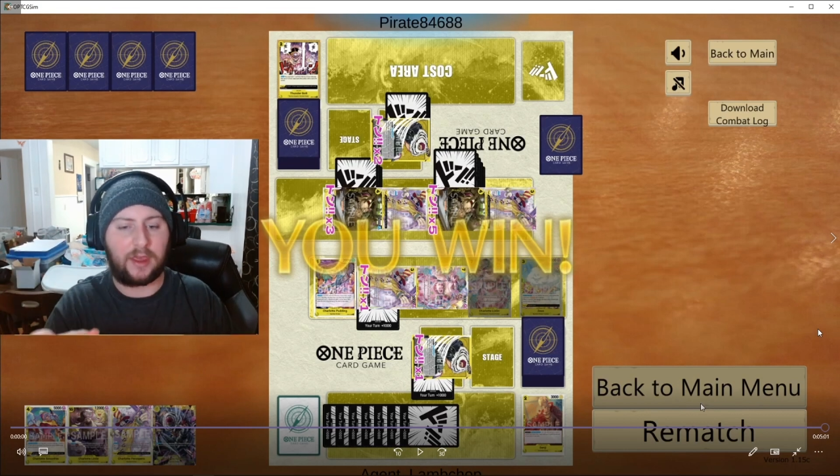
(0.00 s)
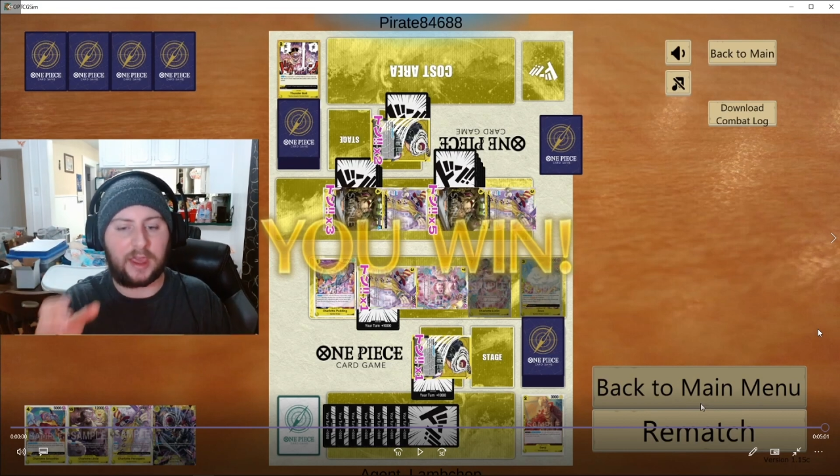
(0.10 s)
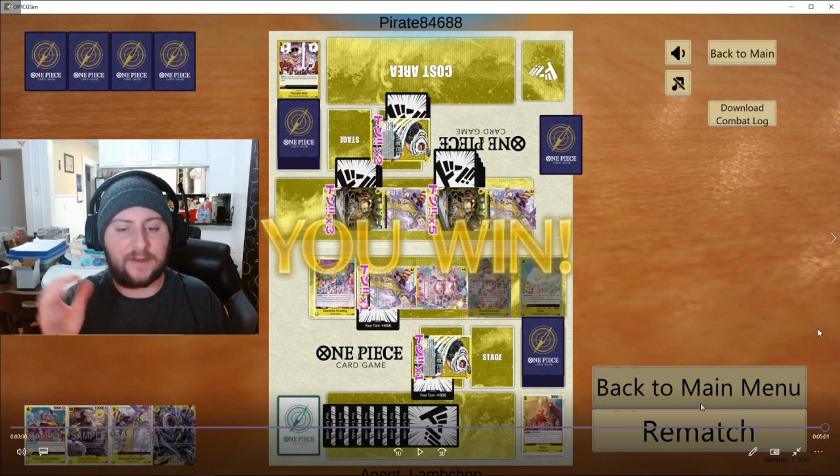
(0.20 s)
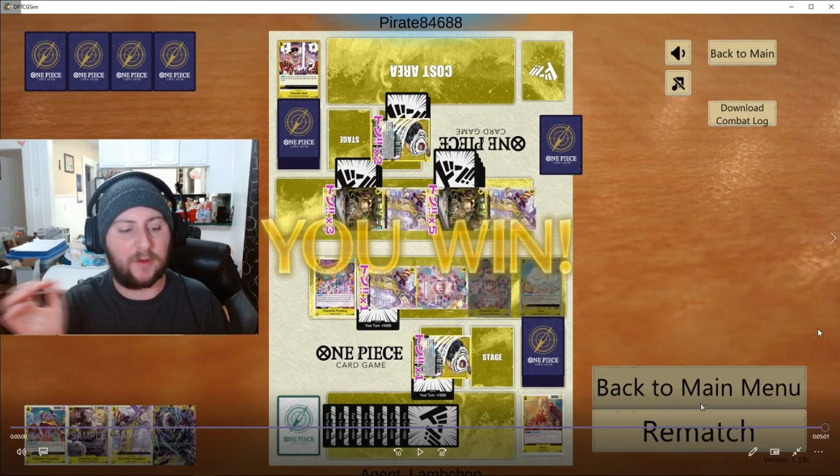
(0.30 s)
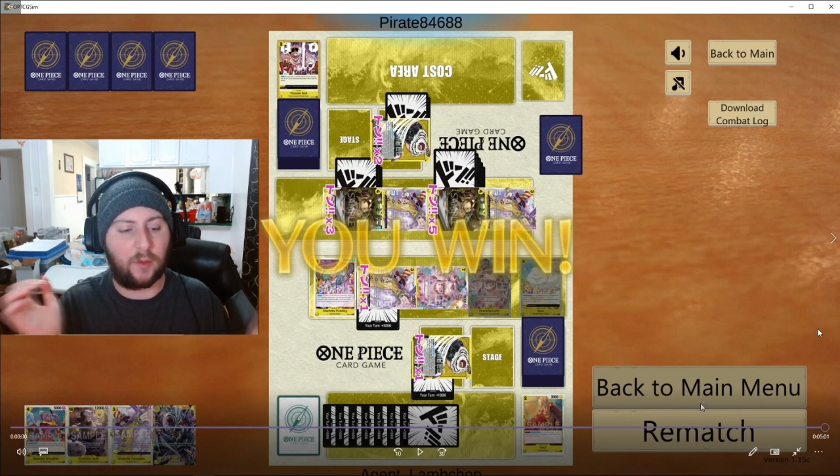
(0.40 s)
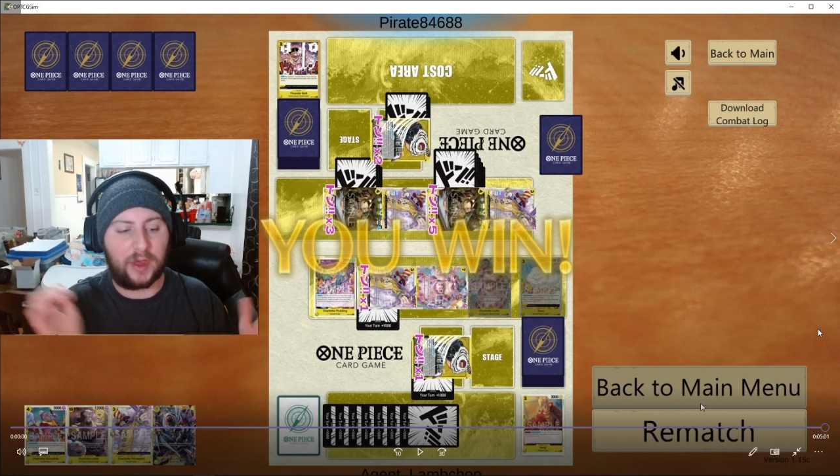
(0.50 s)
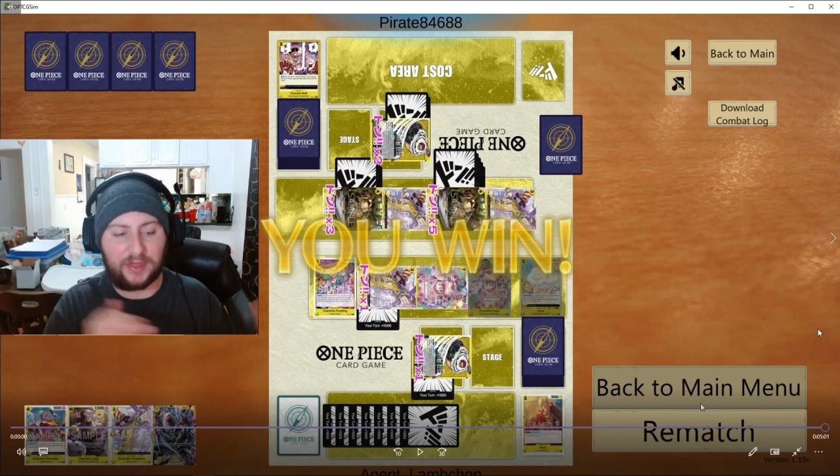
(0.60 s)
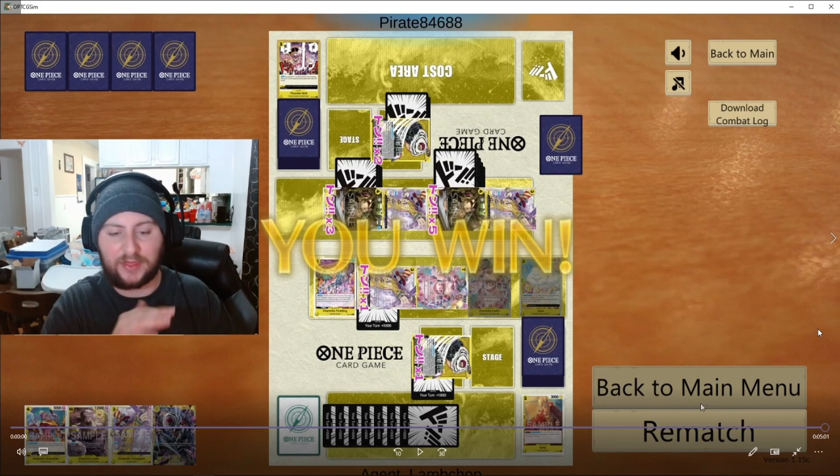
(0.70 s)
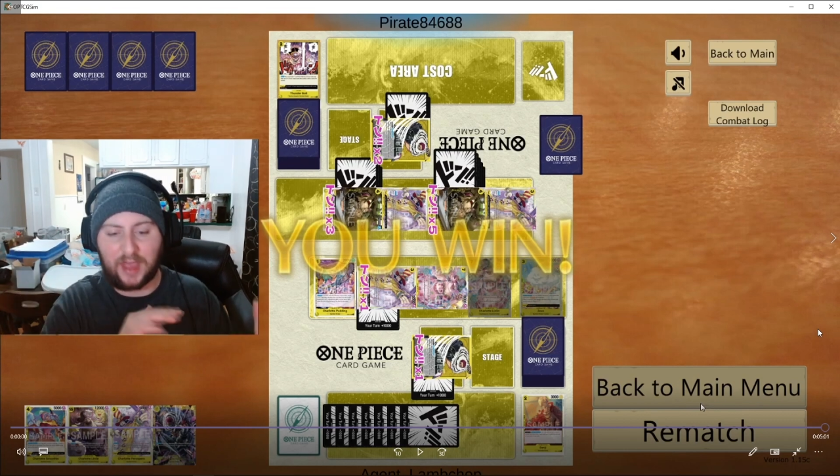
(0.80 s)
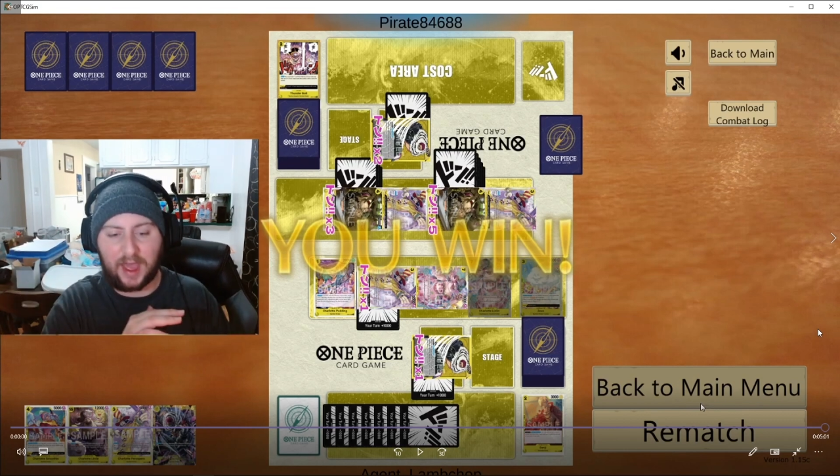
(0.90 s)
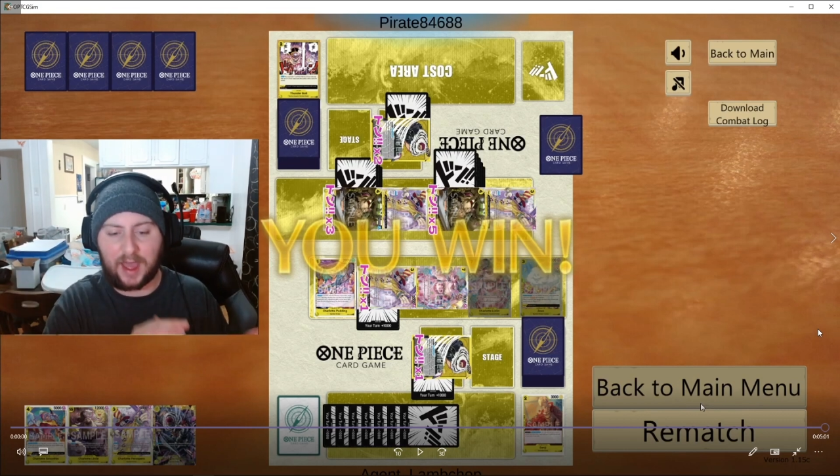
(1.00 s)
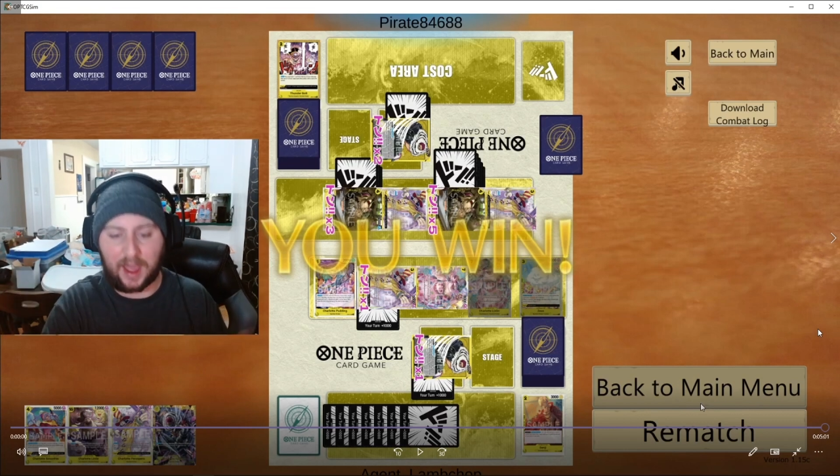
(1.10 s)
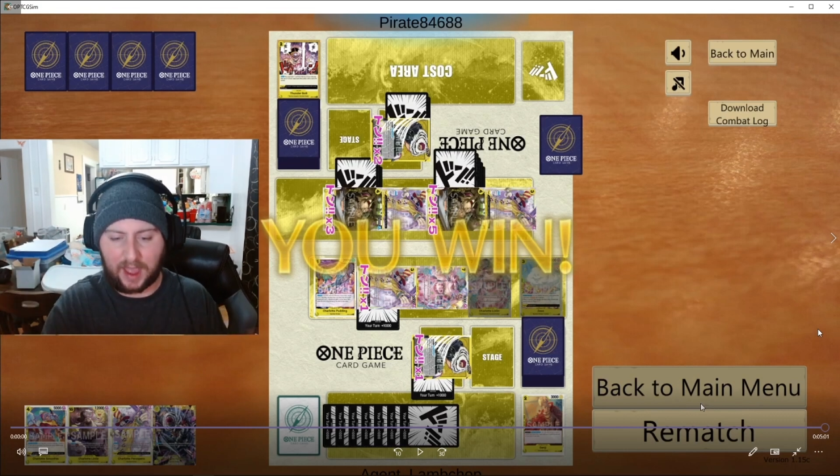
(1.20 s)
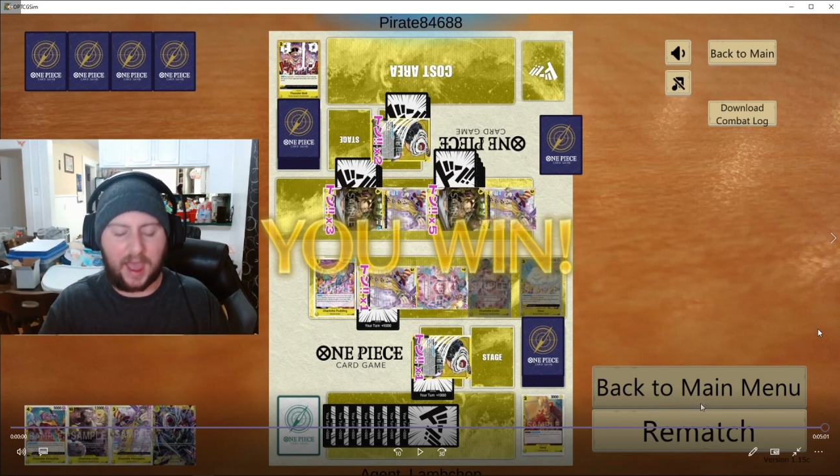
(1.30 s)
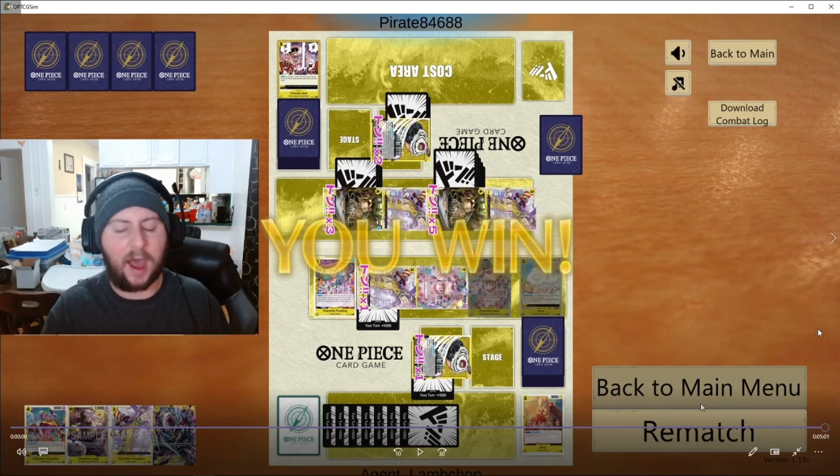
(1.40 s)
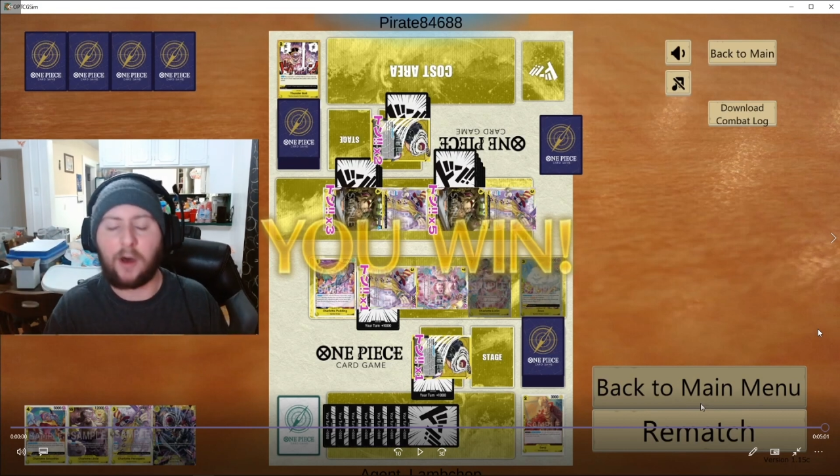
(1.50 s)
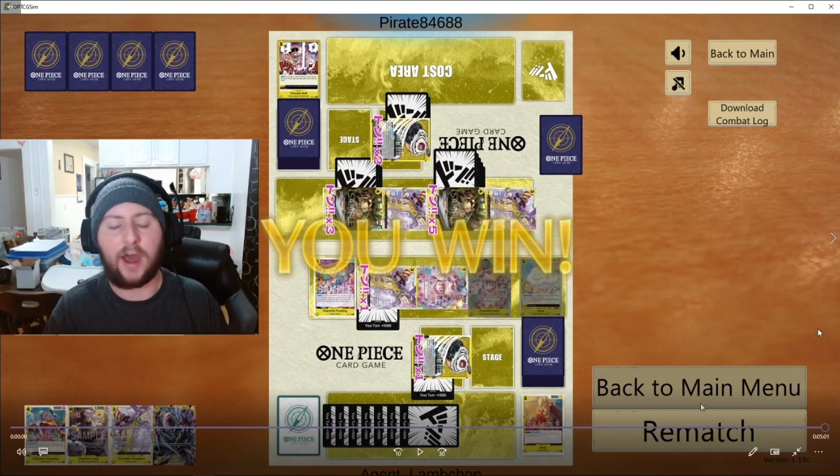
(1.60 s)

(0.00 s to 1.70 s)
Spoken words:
even without